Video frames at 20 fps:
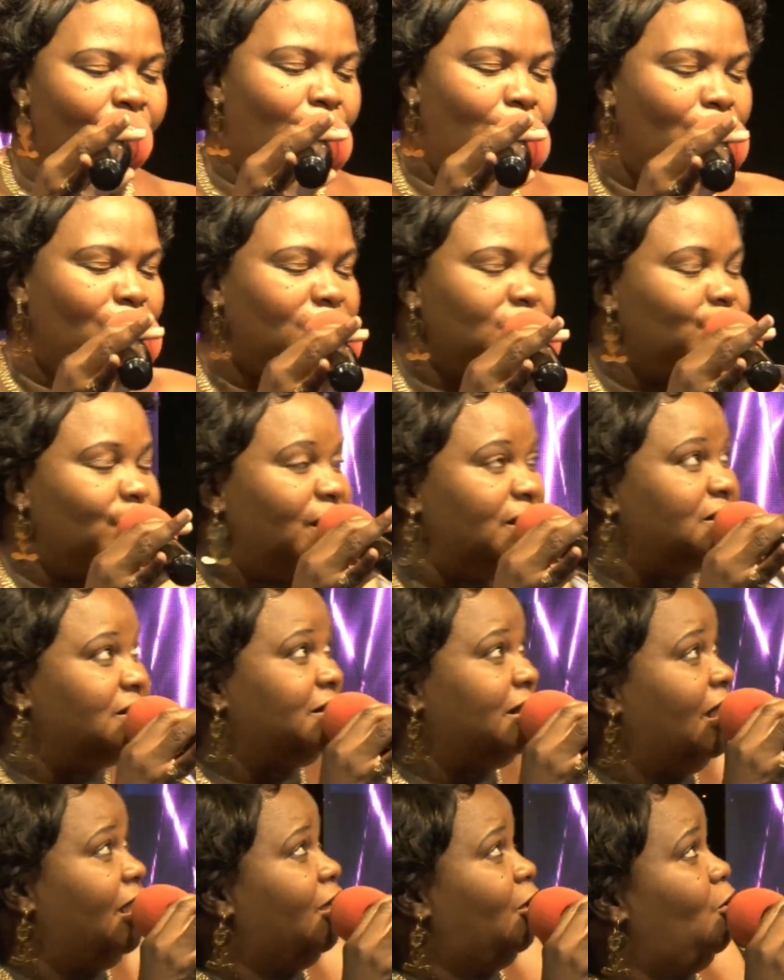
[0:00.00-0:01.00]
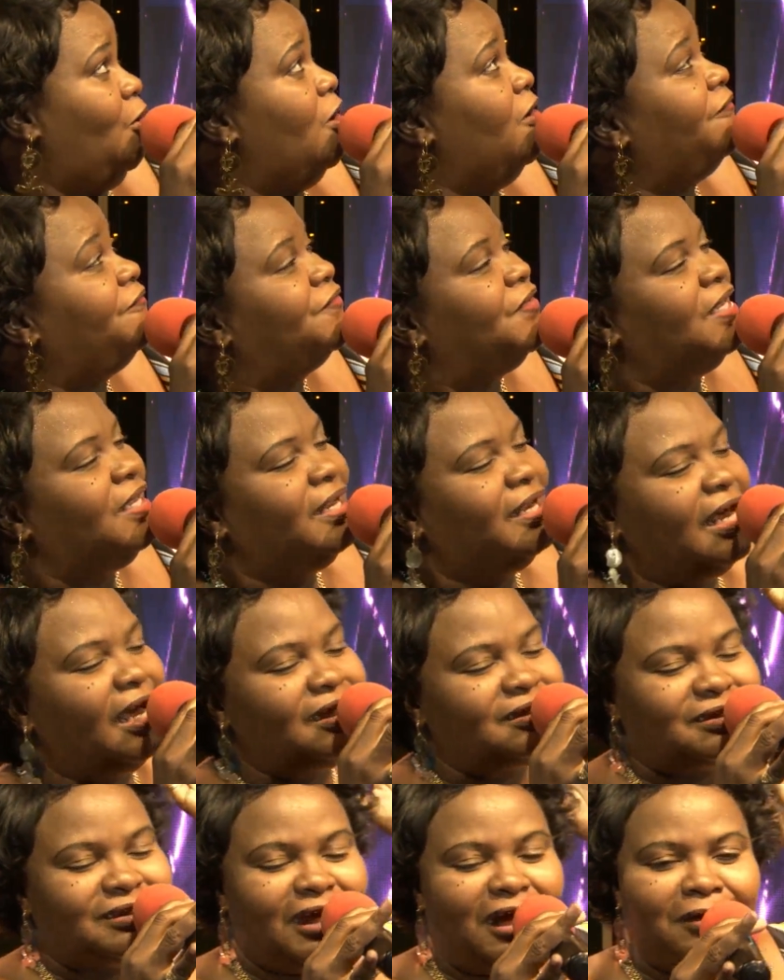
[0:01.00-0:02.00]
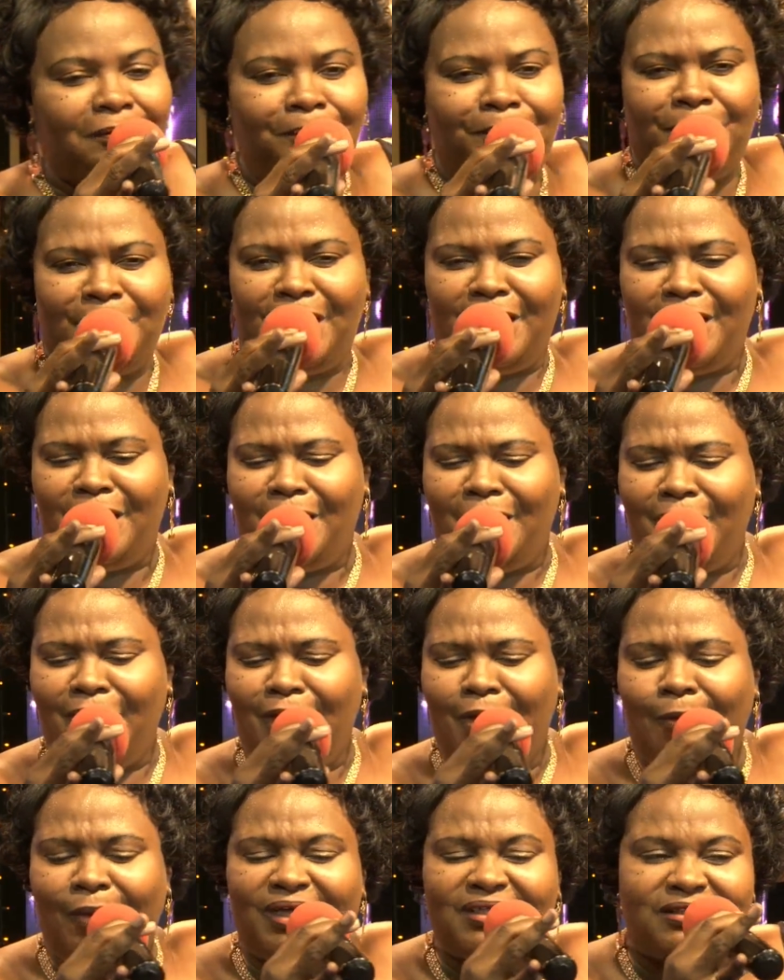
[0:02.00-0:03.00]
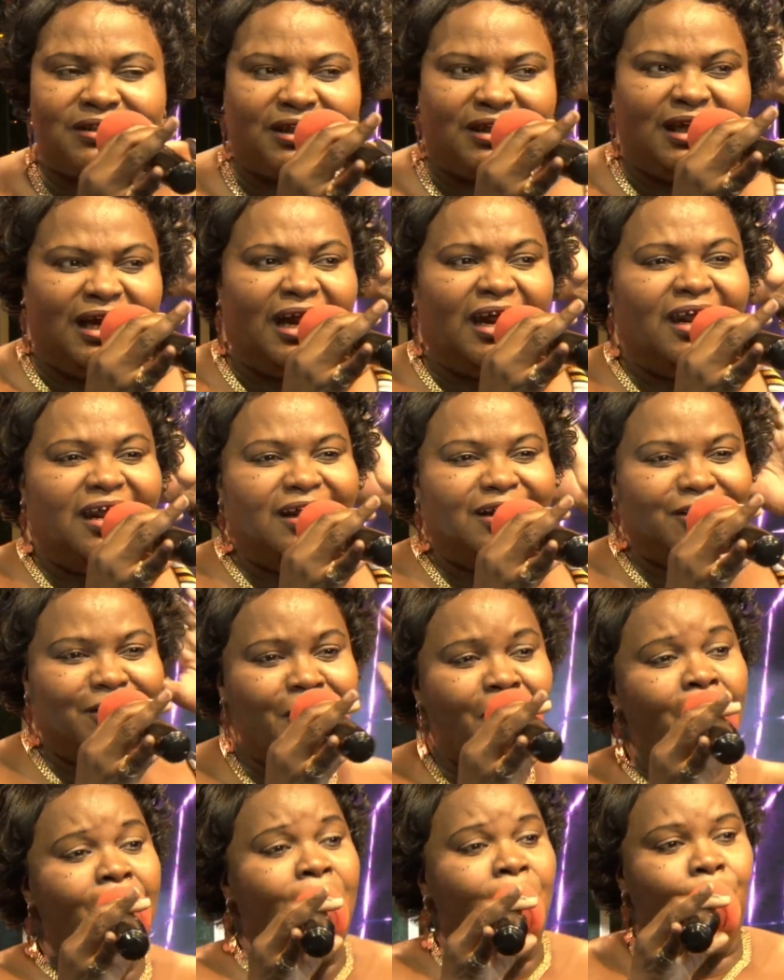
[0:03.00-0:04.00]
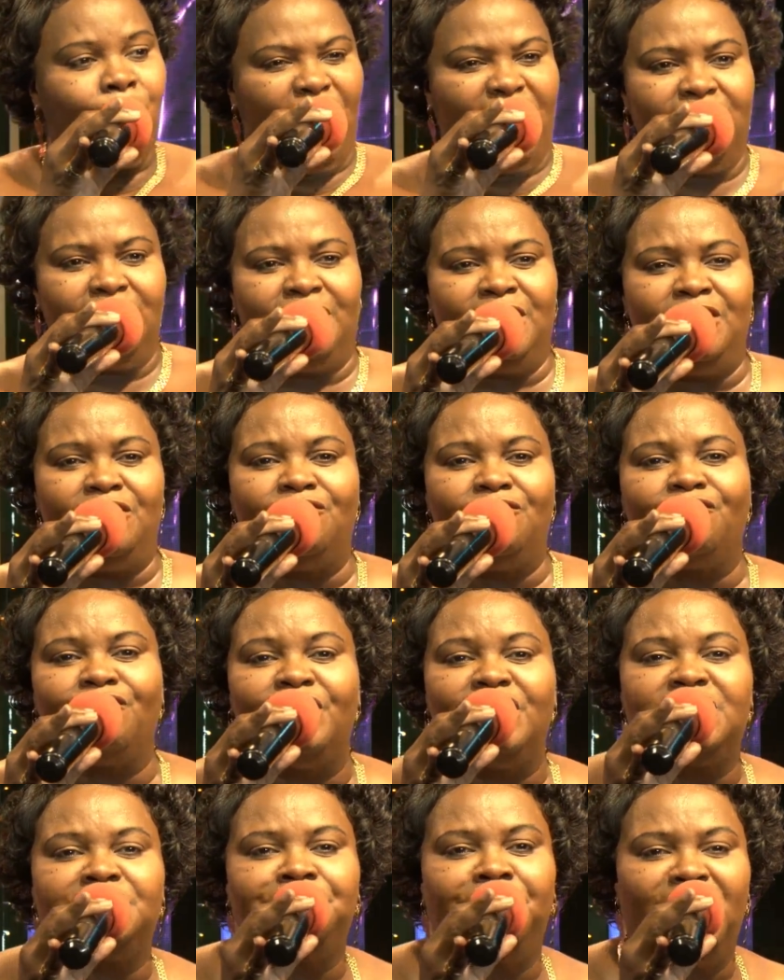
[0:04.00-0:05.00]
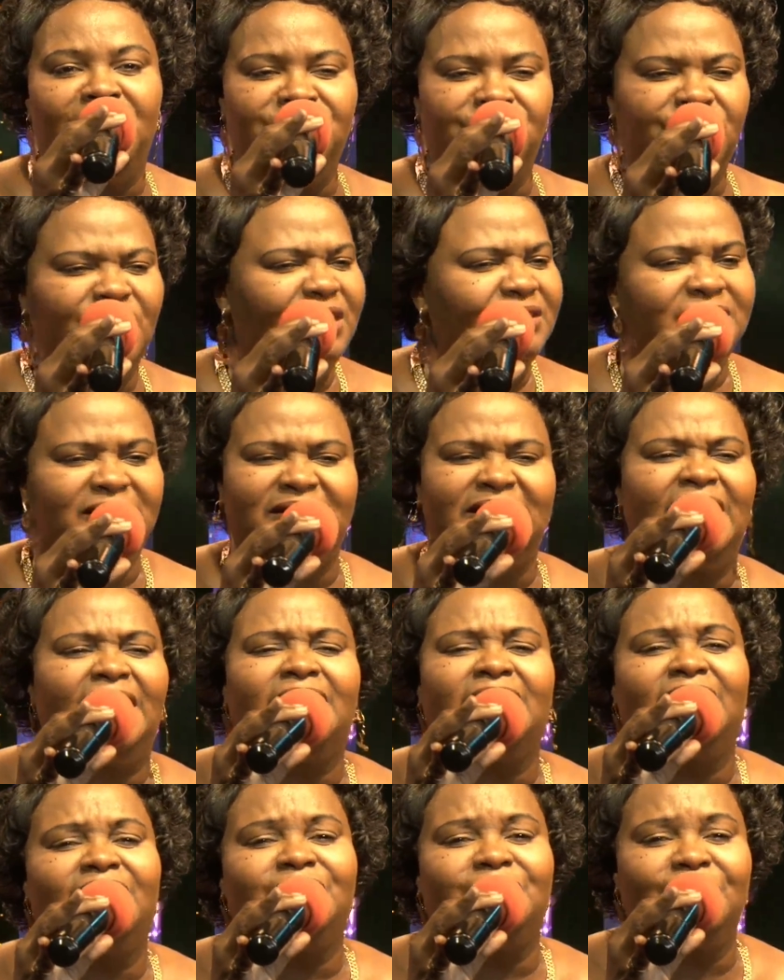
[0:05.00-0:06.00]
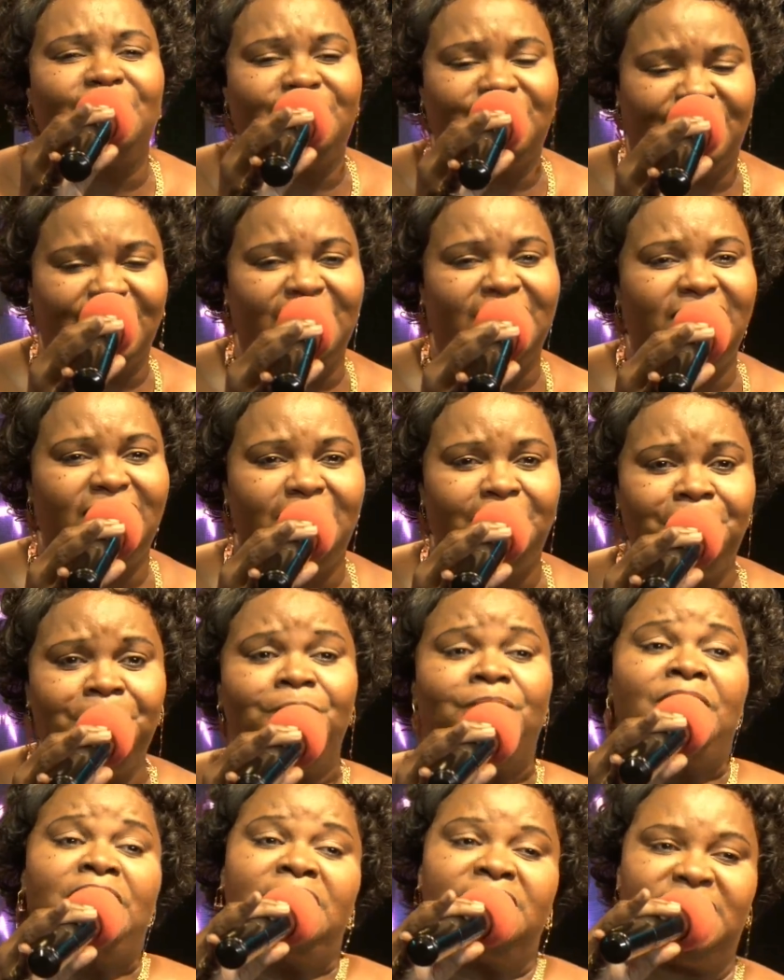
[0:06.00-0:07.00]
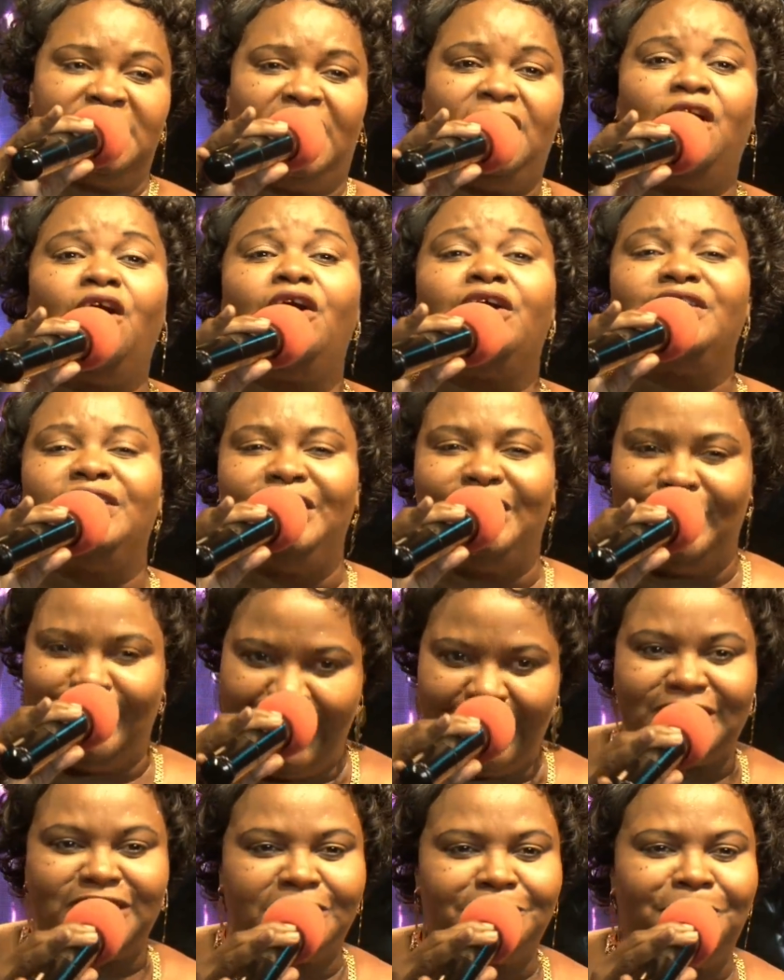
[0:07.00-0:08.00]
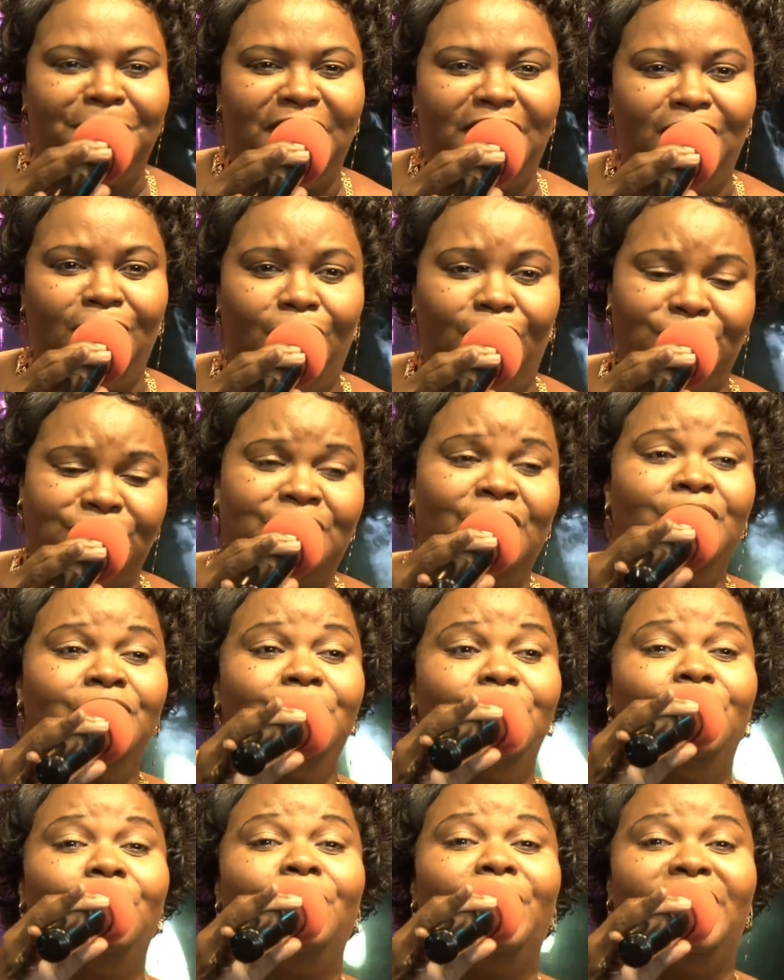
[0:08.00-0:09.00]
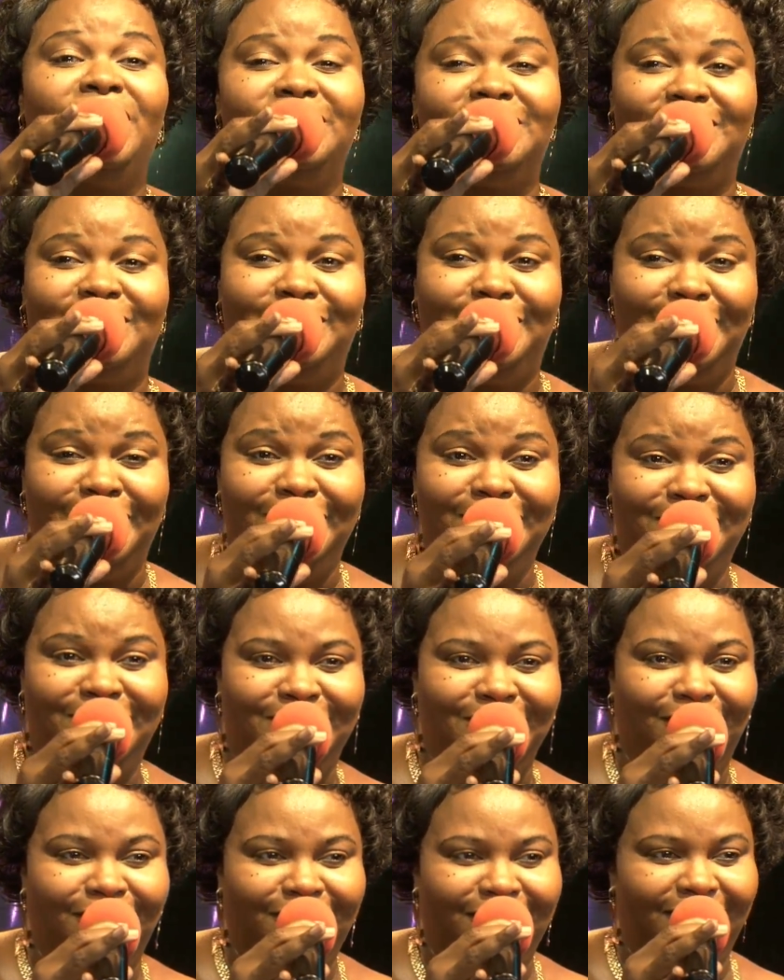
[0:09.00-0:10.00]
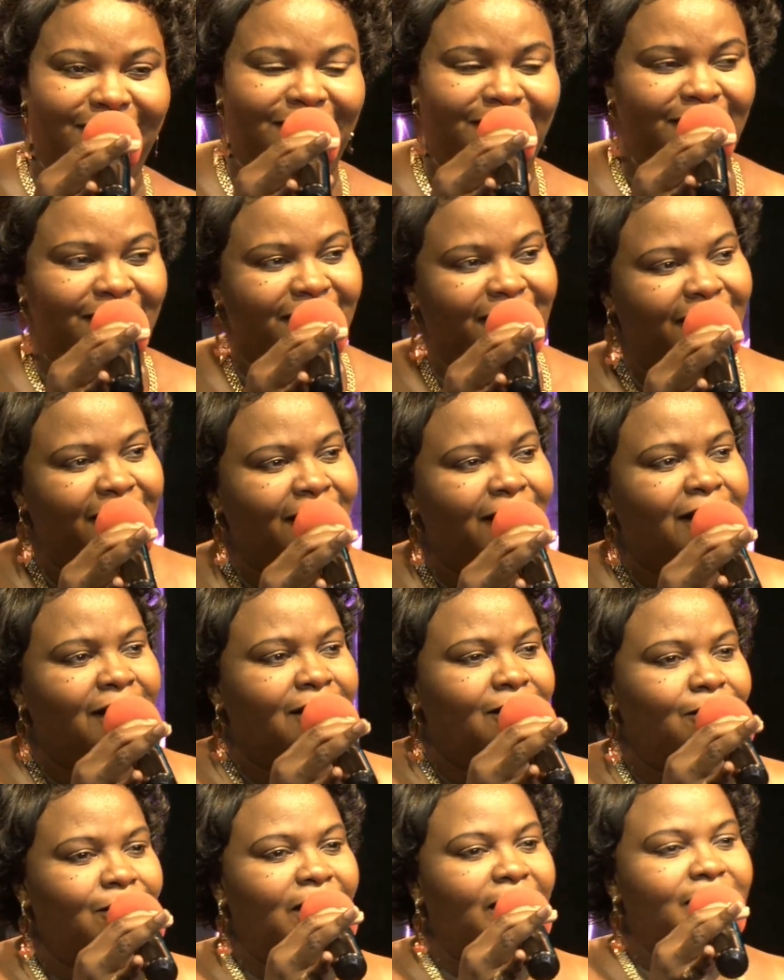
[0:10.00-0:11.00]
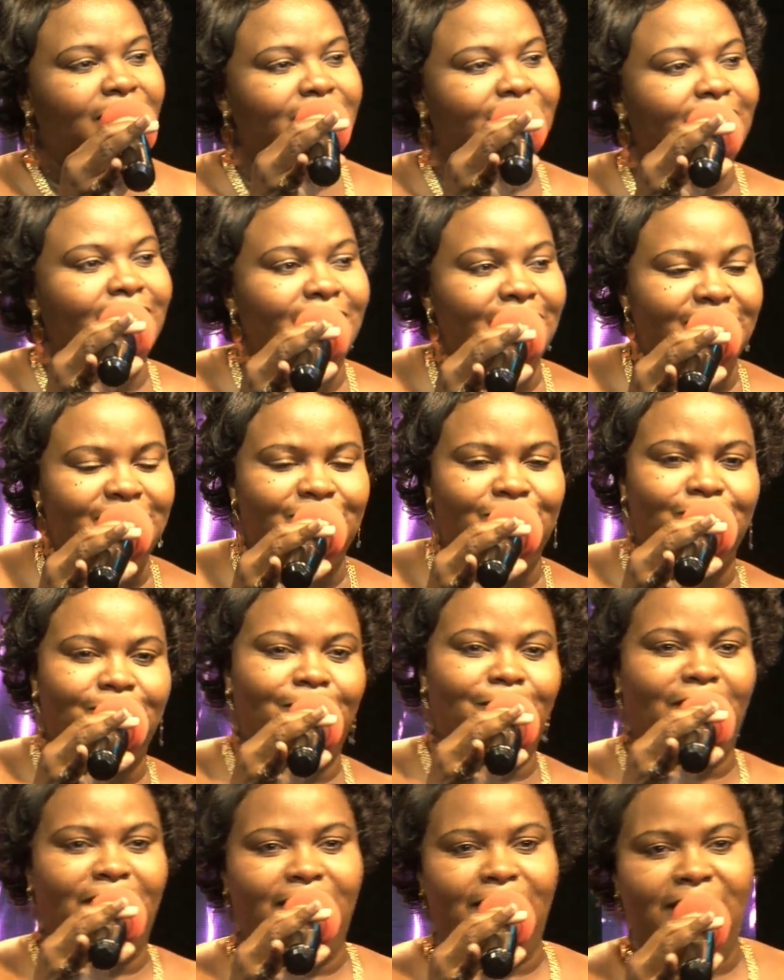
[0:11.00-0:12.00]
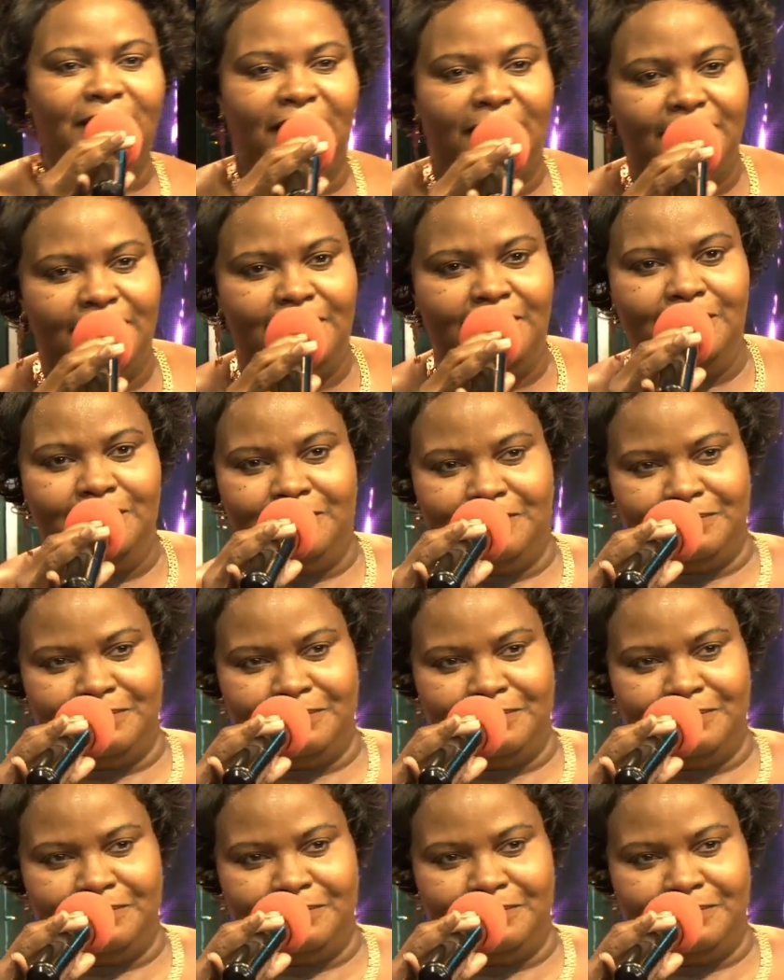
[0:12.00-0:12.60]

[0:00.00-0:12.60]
Always take off the lights and play with the hair. When he responds, just take it easy. Say, honey, let's play horse. You is the jockey. Walk up, get this to boy, Kenny.